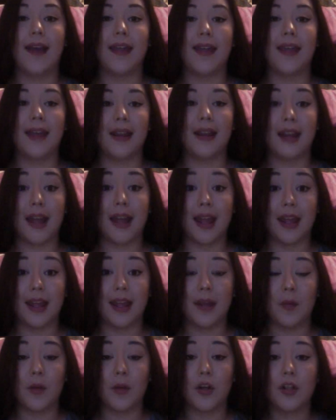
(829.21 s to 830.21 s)
get
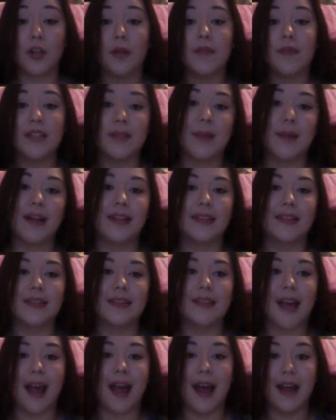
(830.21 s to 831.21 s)
a workshop for
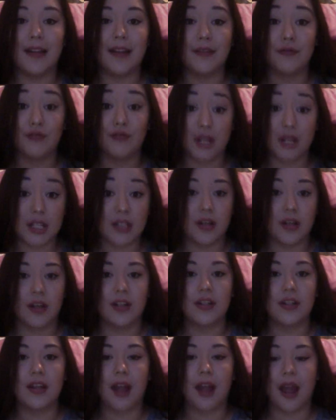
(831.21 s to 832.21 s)
spells, and
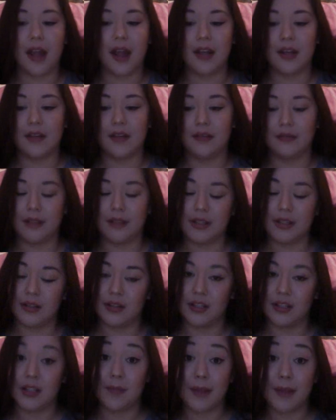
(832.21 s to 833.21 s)
research, and you have to
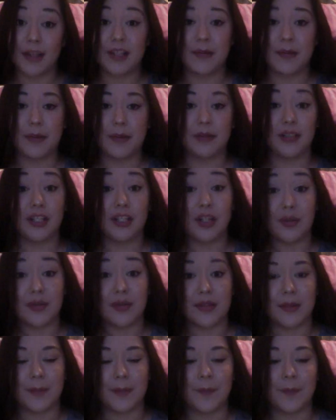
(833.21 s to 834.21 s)
research spells to be able to use them.